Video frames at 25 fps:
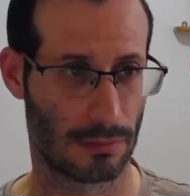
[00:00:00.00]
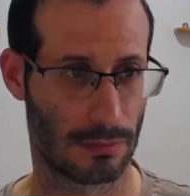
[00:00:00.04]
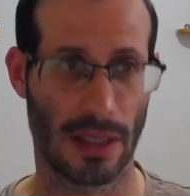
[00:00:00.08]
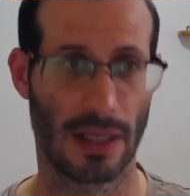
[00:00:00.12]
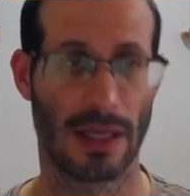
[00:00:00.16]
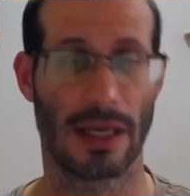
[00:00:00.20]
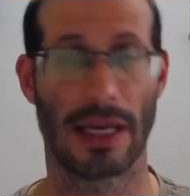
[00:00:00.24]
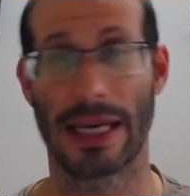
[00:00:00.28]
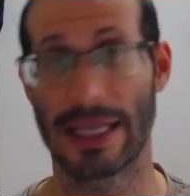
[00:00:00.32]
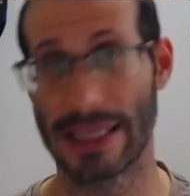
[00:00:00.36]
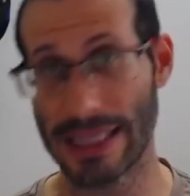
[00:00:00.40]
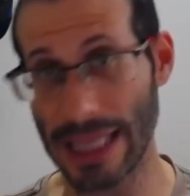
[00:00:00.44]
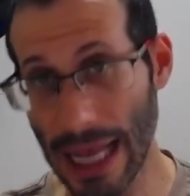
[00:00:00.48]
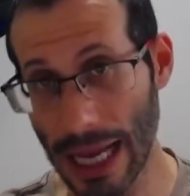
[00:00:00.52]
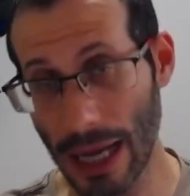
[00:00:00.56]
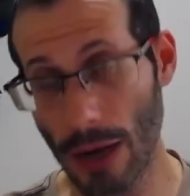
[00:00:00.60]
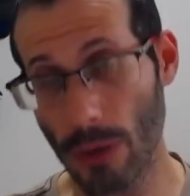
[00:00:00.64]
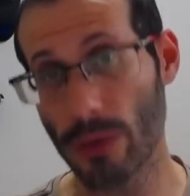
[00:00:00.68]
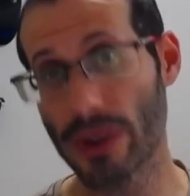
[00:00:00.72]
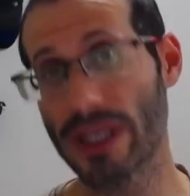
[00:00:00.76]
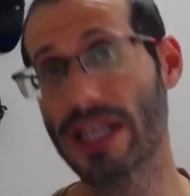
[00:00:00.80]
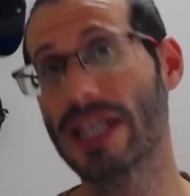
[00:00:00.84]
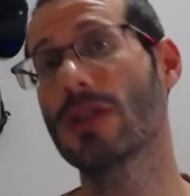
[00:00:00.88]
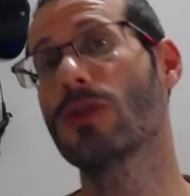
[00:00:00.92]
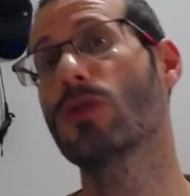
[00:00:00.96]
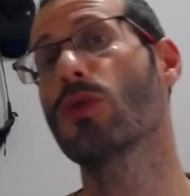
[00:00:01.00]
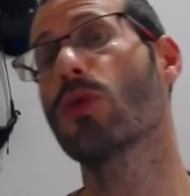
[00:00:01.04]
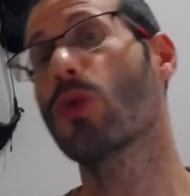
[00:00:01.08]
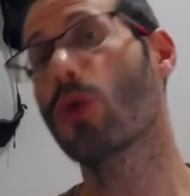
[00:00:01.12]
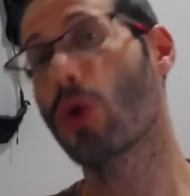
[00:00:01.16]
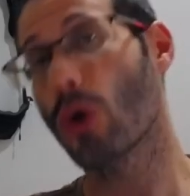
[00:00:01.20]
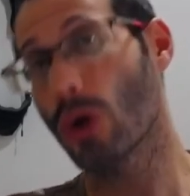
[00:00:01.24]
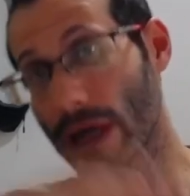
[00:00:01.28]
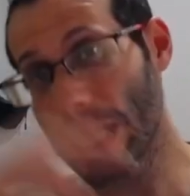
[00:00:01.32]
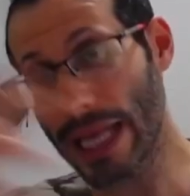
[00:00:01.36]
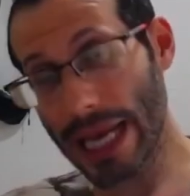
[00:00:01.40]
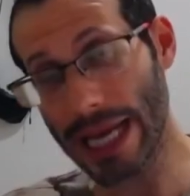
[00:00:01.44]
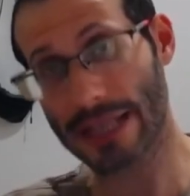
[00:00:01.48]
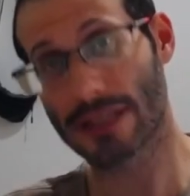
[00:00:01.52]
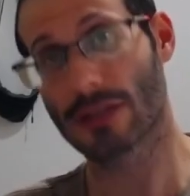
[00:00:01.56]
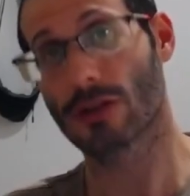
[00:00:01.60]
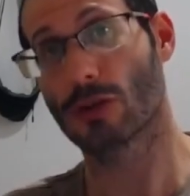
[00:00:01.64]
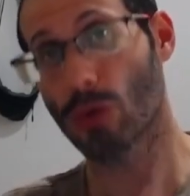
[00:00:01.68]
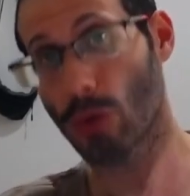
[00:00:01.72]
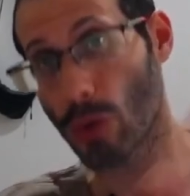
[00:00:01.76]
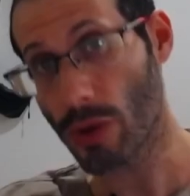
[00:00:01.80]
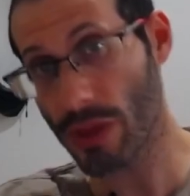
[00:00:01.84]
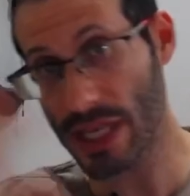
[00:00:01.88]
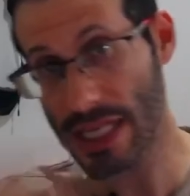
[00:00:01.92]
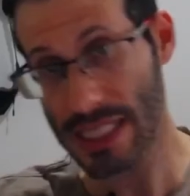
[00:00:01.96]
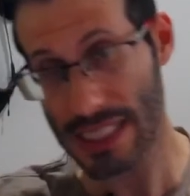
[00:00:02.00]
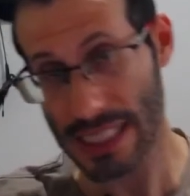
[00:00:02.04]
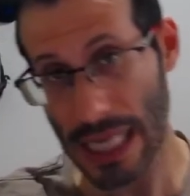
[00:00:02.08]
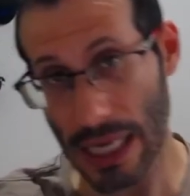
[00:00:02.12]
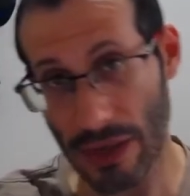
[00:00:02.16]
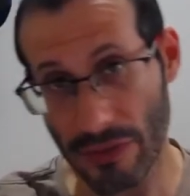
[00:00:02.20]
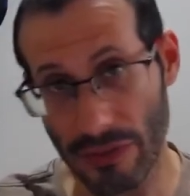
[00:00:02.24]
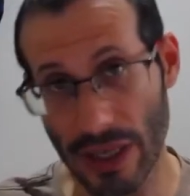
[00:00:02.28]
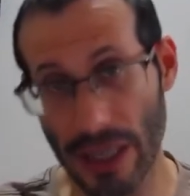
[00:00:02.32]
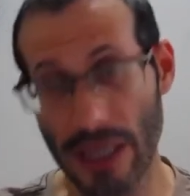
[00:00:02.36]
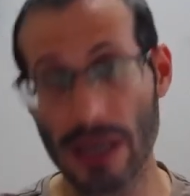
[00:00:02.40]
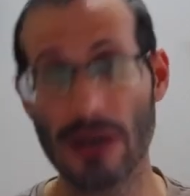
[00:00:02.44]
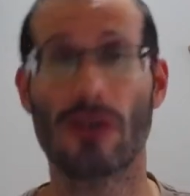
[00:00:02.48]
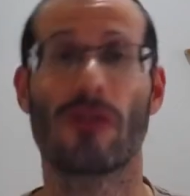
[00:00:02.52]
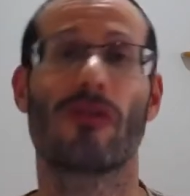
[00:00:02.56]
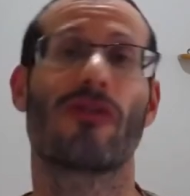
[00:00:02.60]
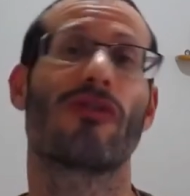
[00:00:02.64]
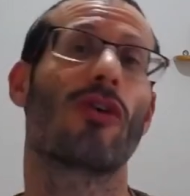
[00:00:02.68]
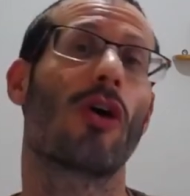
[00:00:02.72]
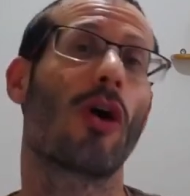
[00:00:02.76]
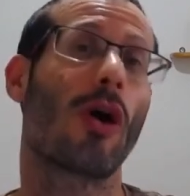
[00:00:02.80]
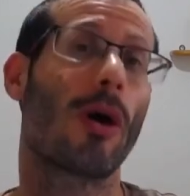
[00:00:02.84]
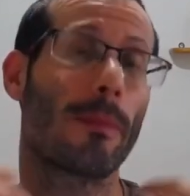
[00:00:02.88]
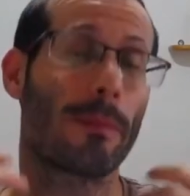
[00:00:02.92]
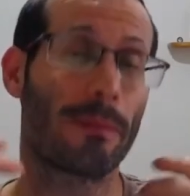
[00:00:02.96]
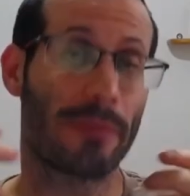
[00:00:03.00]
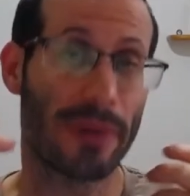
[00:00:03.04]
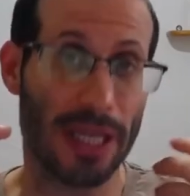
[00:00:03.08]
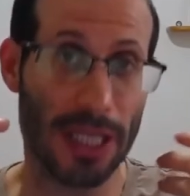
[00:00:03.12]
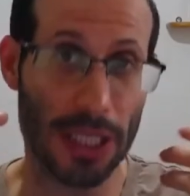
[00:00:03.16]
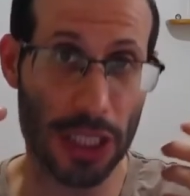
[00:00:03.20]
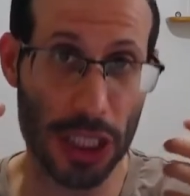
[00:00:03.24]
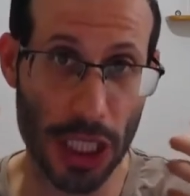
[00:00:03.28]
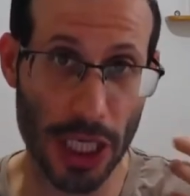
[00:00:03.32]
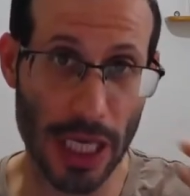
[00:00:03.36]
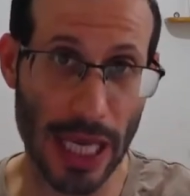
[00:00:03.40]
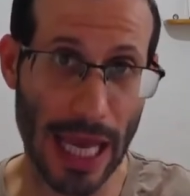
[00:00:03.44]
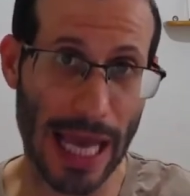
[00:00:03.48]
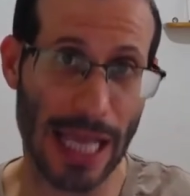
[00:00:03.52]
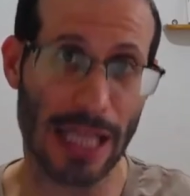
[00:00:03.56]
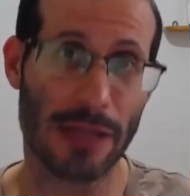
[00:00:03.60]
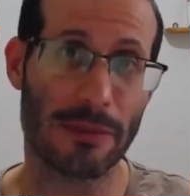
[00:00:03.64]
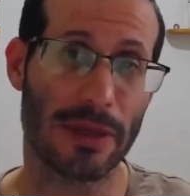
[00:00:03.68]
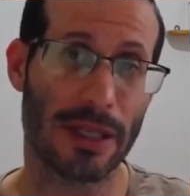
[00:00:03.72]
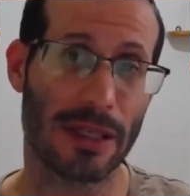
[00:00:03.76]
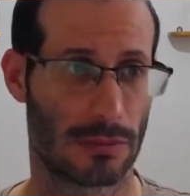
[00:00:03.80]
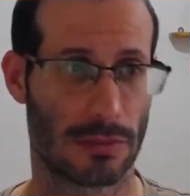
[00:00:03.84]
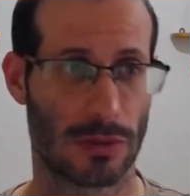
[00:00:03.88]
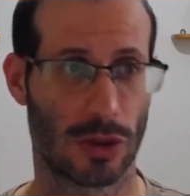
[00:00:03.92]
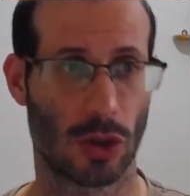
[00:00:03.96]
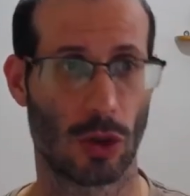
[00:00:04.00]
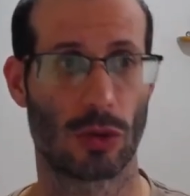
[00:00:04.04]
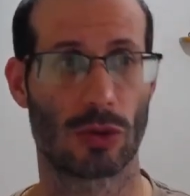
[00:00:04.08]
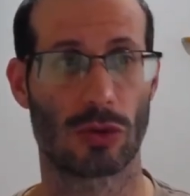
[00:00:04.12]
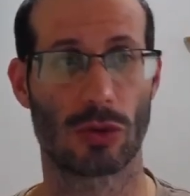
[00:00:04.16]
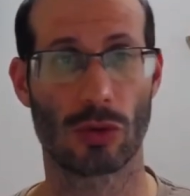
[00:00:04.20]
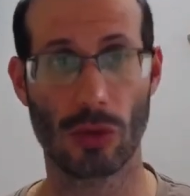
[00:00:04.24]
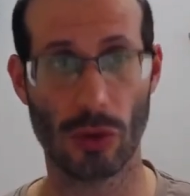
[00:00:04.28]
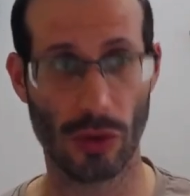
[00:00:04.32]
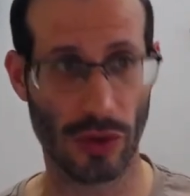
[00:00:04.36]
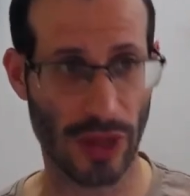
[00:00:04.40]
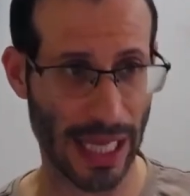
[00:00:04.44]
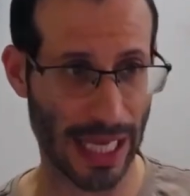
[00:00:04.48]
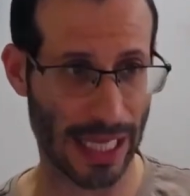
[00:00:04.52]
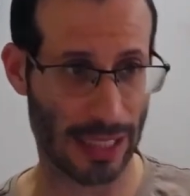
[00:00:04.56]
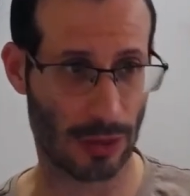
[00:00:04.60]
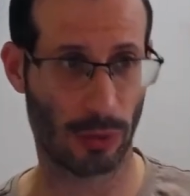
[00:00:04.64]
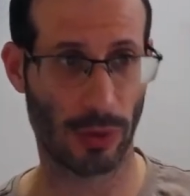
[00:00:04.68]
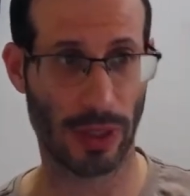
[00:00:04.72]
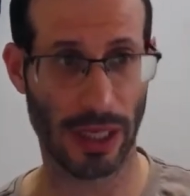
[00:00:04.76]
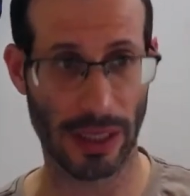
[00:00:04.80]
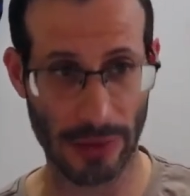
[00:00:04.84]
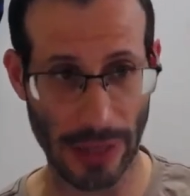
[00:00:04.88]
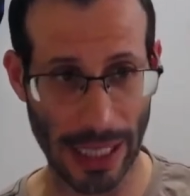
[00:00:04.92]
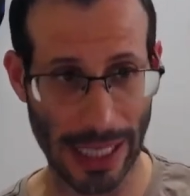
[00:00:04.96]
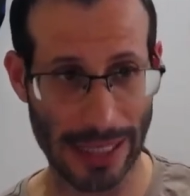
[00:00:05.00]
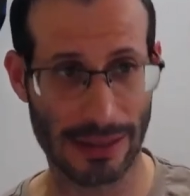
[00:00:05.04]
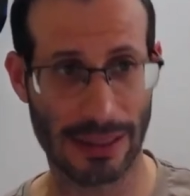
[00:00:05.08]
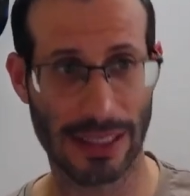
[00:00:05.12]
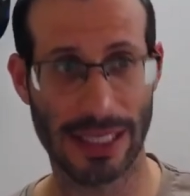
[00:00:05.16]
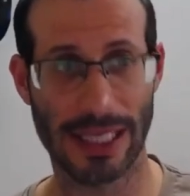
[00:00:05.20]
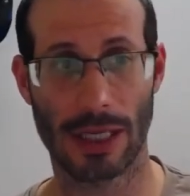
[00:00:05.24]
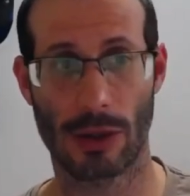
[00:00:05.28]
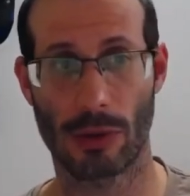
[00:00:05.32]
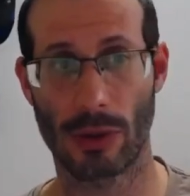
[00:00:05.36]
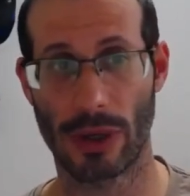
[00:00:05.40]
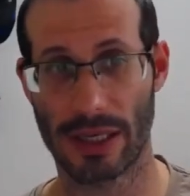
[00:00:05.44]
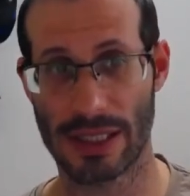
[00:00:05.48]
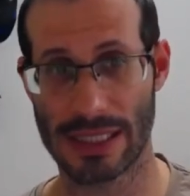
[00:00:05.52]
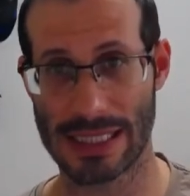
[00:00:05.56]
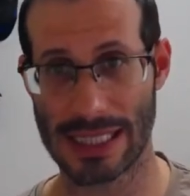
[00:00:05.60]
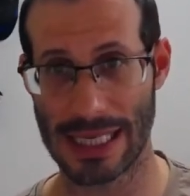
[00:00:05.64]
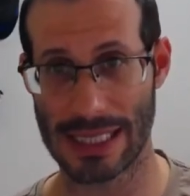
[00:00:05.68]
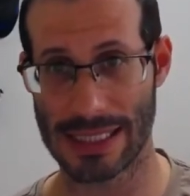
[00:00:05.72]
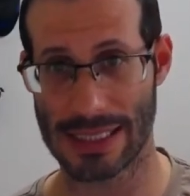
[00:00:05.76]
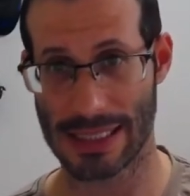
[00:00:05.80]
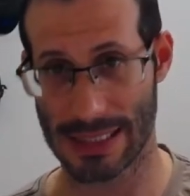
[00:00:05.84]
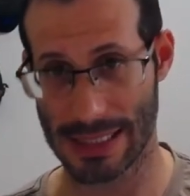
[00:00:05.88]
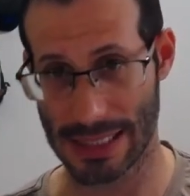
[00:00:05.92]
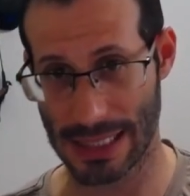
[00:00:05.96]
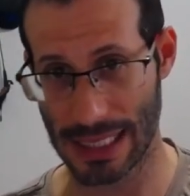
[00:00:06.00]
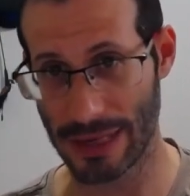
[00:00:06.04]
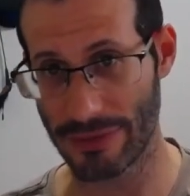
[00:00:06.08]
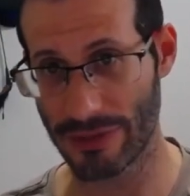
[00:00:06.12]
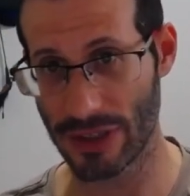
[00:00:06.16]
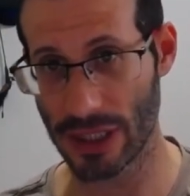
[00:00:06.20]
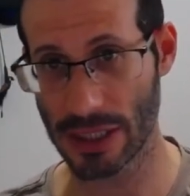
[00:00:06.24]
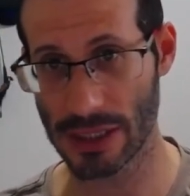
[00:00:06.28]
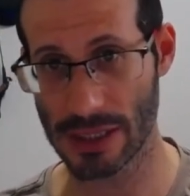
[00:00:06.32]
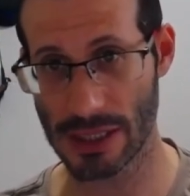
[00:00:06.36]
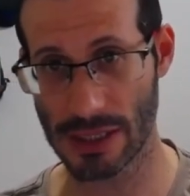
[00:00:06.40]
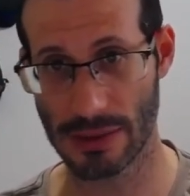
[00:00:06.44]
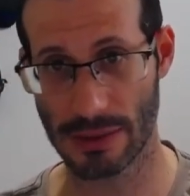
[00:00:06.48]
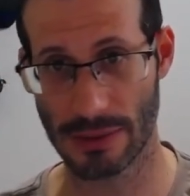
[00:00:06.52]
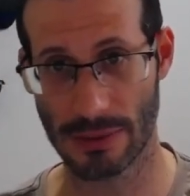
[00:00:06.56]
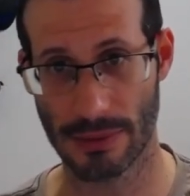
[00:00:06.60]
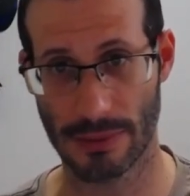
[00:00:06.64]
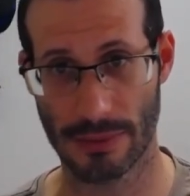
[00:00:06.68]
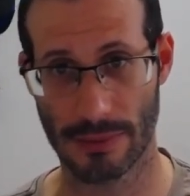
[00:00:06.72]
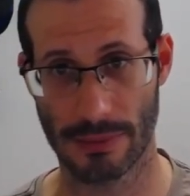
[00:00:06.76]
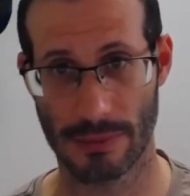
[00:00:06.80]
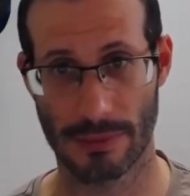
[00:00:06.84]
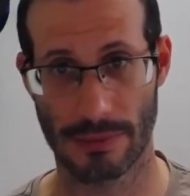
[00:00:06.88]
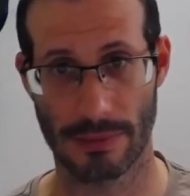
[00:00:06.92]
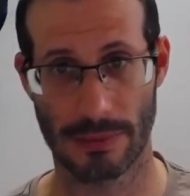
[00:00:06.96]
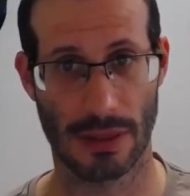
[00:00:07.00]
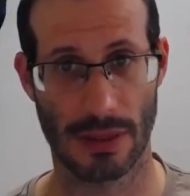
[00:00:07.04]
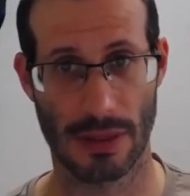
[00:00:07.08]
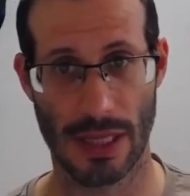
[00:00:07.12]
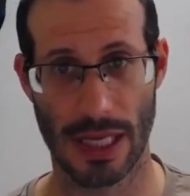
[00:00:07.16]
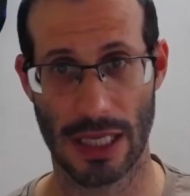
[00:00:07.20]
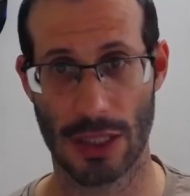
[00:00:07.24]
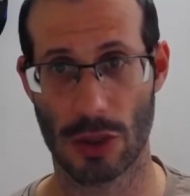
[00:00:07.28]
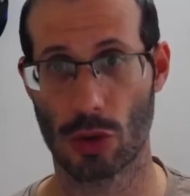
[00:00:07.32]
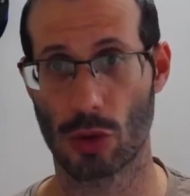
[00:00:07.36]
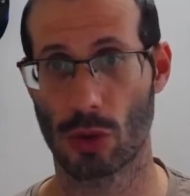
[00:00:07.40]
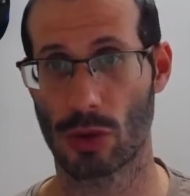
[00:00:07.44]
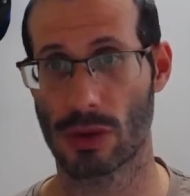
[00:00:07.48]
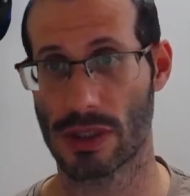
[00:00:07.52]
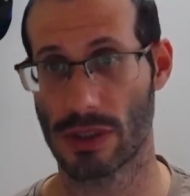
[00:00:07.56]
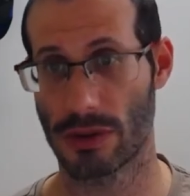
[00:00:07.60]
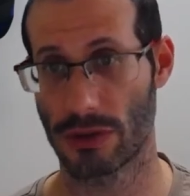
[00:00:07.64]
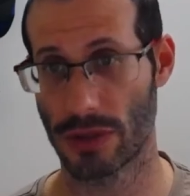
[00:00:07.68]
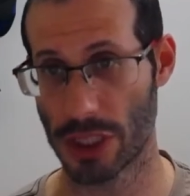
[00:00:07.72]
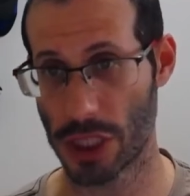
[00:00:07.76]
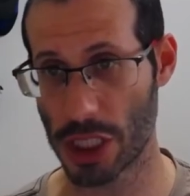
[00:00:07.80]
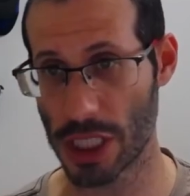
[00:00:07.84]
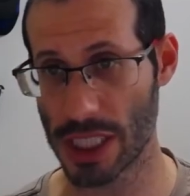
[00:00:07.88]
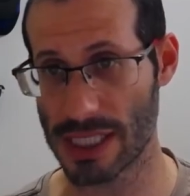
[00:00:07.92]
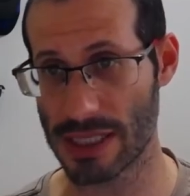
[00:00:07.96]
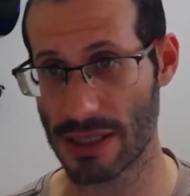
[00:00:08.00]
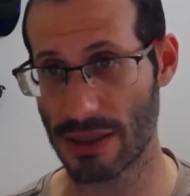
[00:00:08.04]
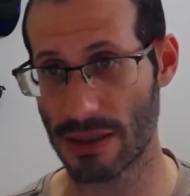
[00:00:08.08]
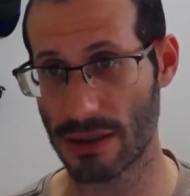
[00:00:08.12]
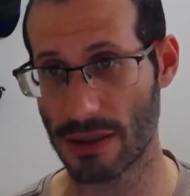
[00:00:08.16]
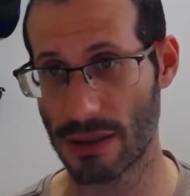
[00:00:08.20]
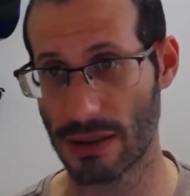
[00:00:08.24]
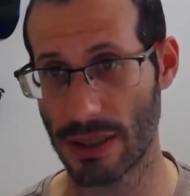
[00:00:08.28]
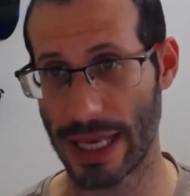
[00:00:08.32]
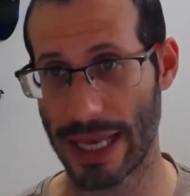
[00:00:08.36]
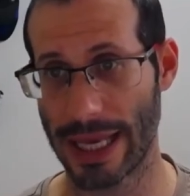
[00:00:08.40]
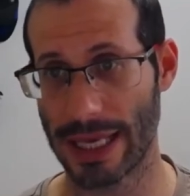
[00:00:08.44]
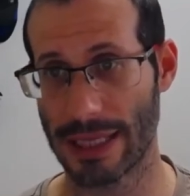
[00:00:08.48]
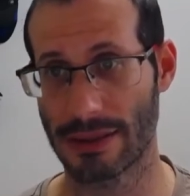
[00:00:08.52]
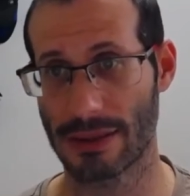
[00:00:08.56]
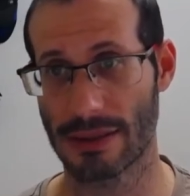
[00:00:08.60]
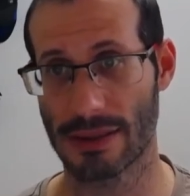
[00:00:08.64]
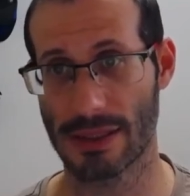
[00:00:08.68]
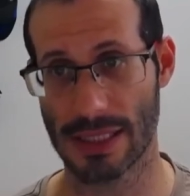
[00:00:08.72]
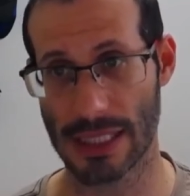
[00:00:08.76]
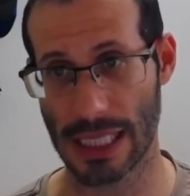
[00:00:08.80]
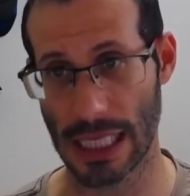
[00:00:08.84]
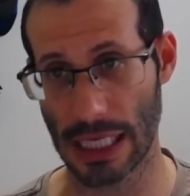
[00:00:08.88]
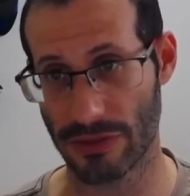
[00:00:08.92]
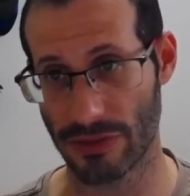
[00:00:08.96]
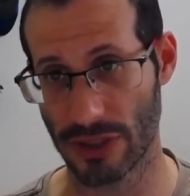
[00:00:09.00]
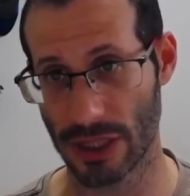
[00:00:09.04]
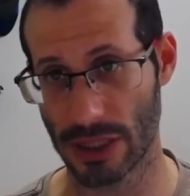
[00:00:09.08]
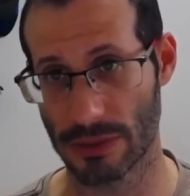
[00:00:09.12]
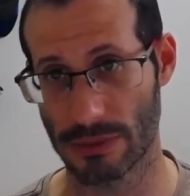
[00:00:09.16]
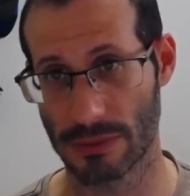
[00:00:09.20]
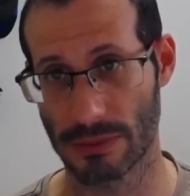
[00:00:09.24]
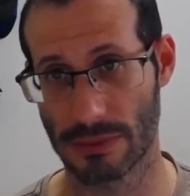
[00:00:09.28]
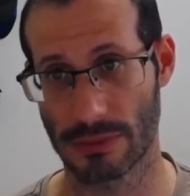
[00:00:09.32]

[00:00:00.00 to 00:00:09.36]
And now we need to connect to the server from pgAdmin. So to do that, we right-click where it says Servers, then choose Register and Server.